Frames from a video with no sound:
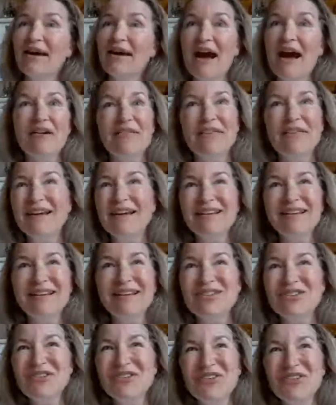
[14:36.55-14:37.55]
How are they going
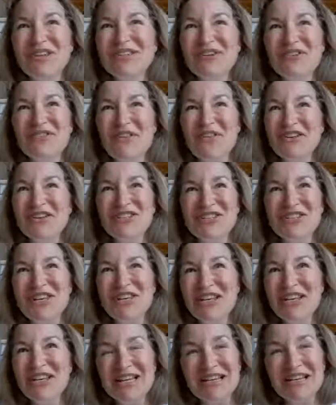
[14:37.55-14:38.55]
to do this? Are they just
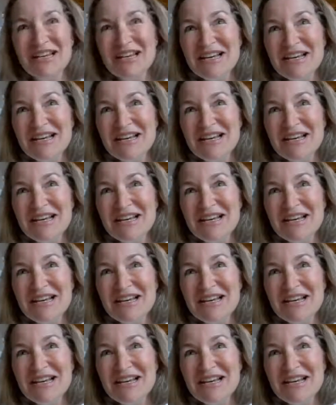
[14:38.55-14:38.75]
going to